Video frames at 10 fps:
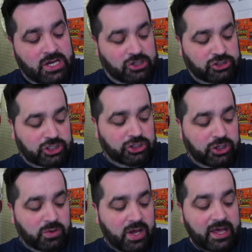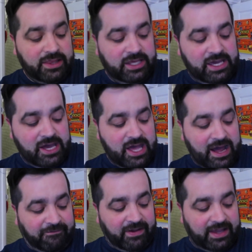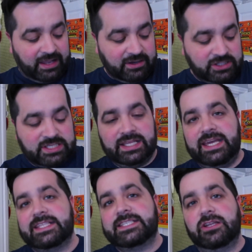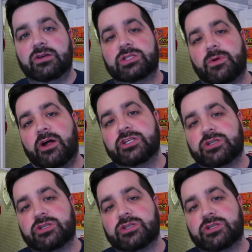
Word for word: just gonna do the uh, advent calendars that the kids did do this morning.